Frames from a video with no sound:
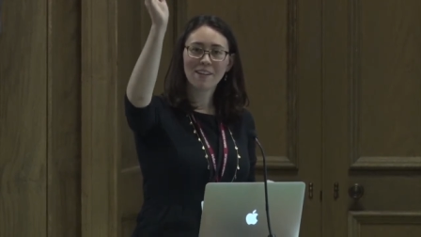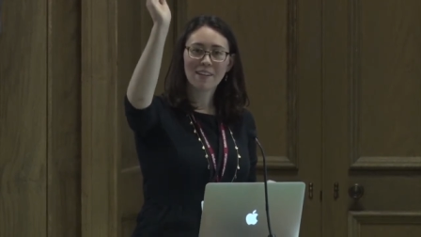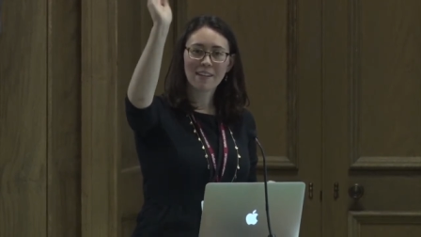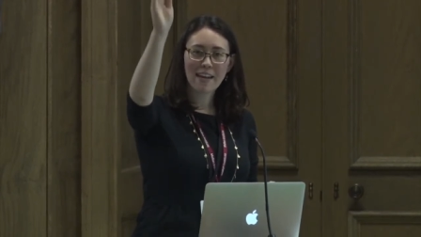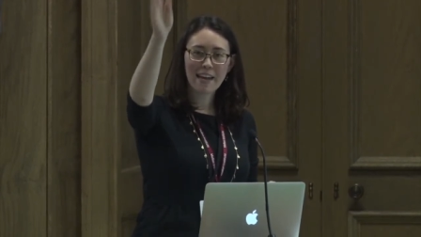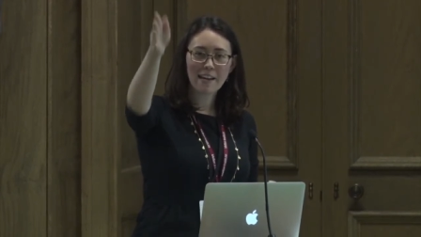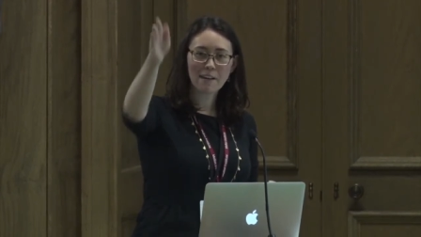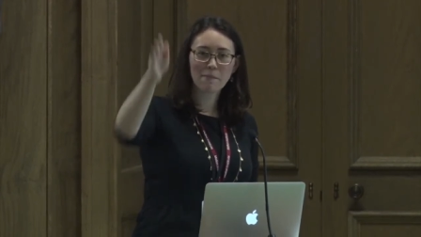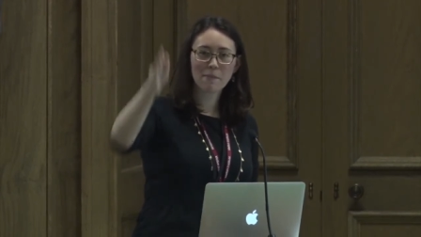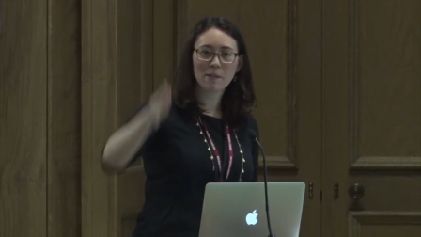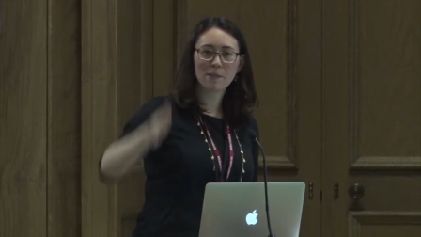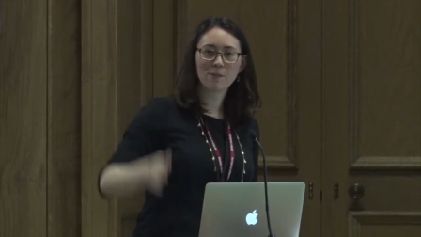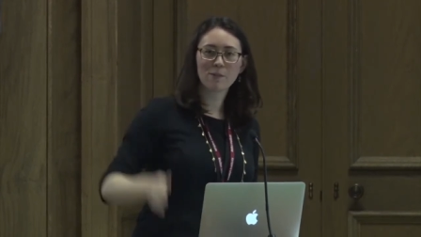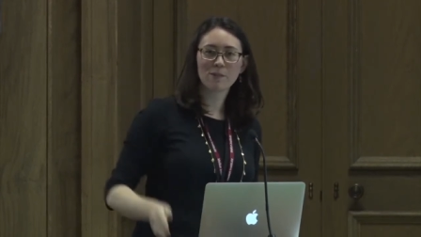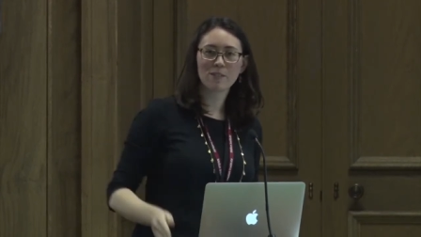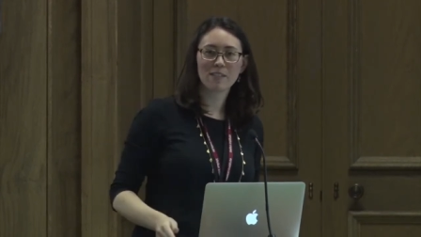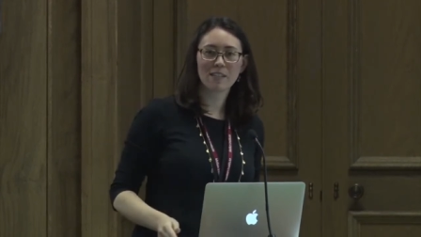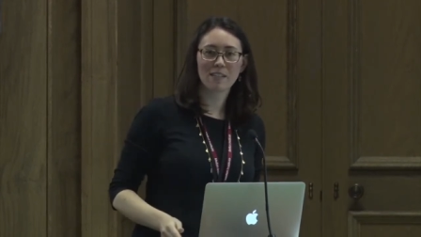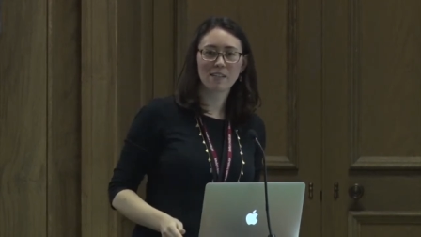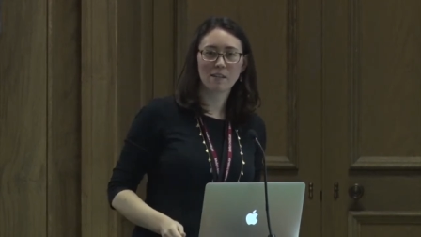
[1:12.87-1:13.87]
can be
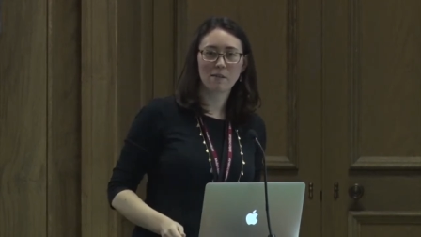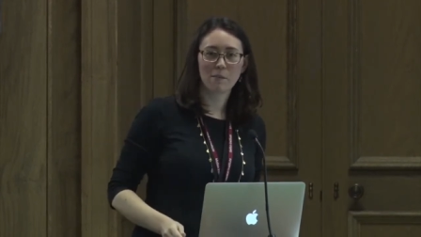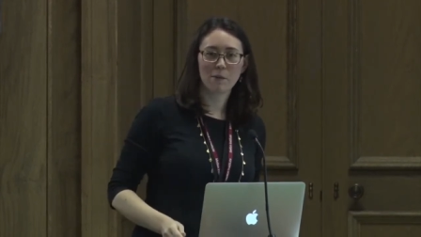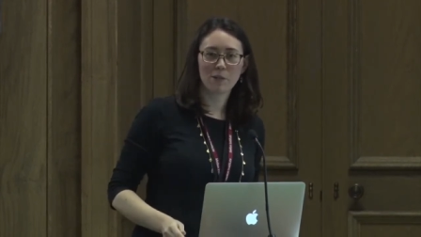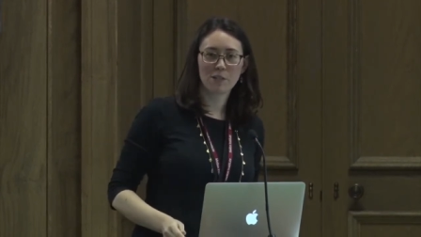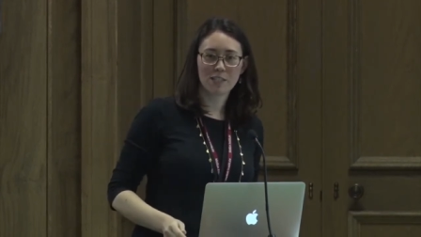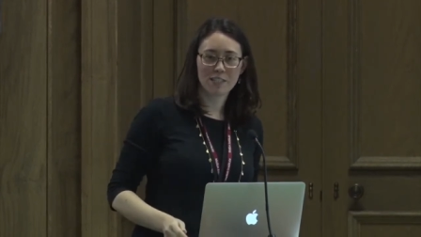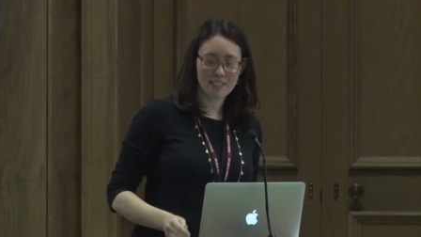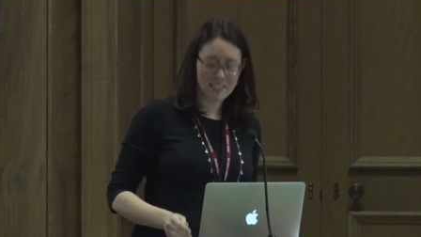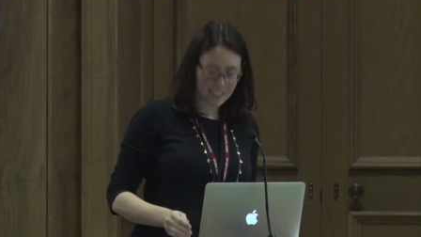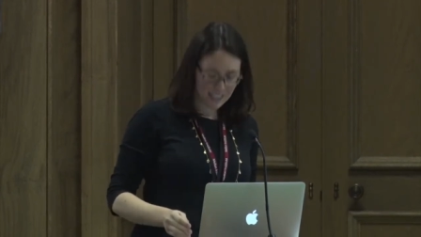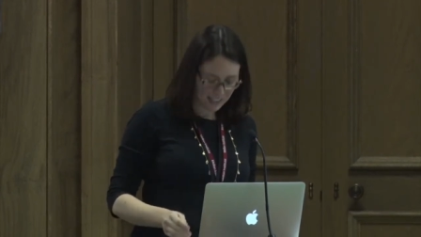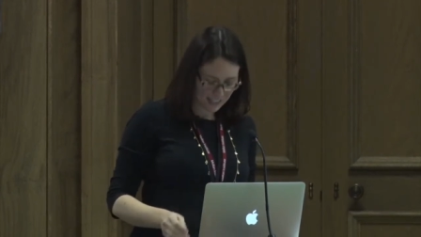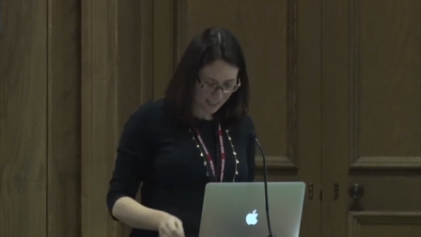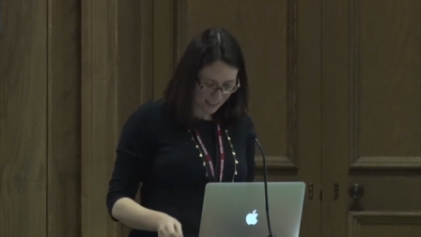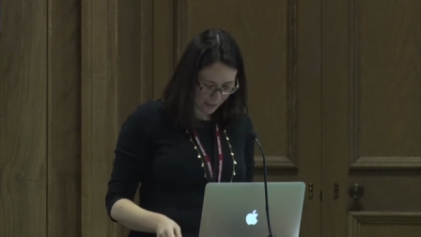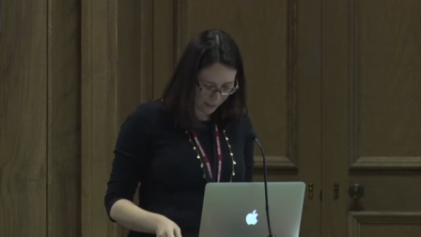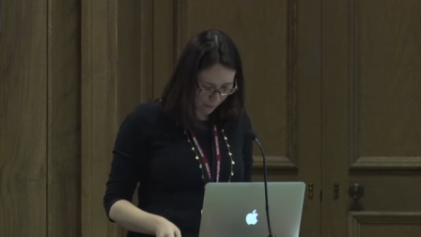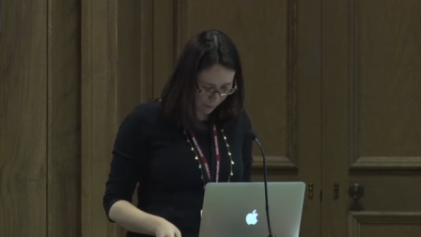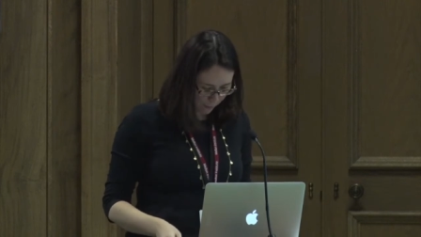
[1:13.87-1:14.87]
used in an emergency,
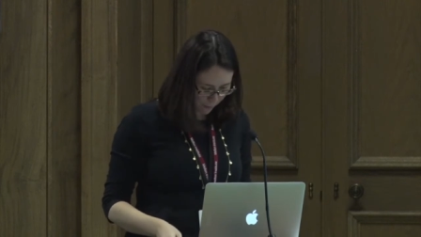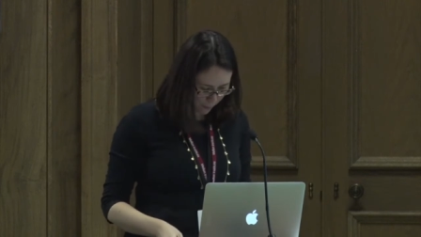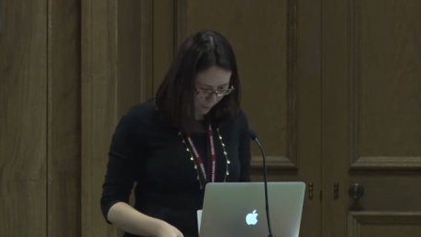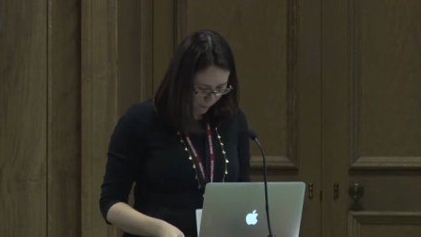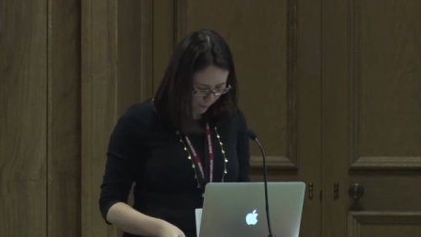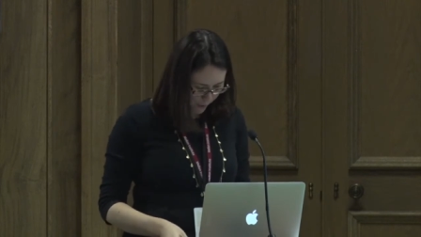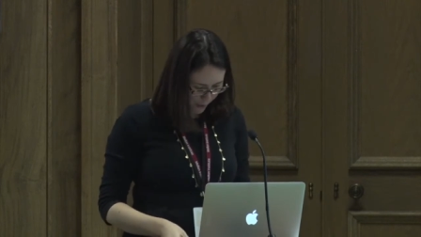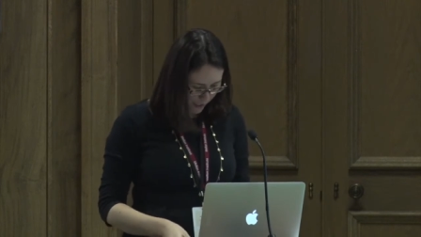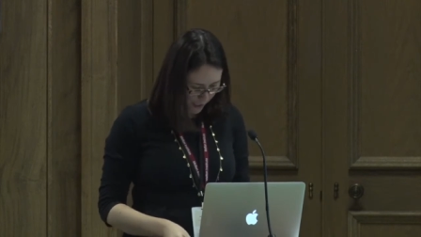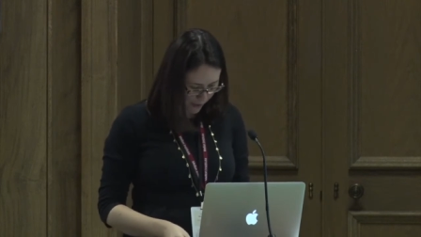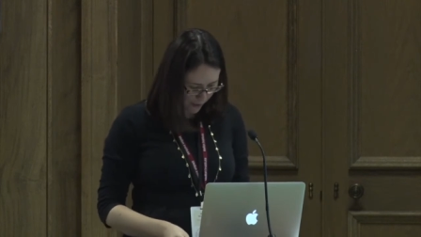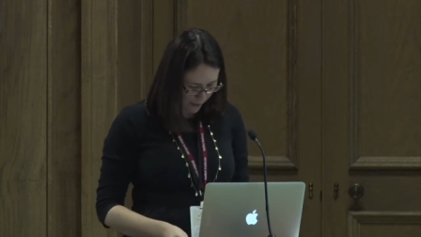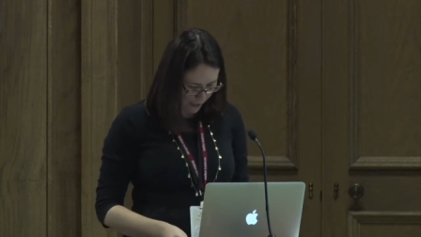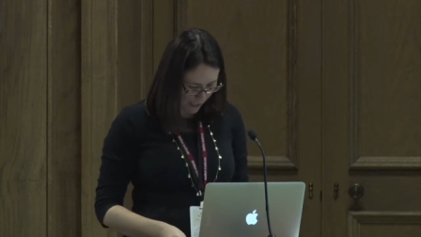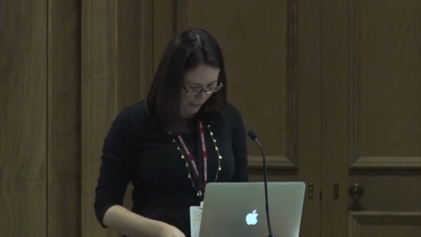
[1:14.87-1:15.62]
so feel free to use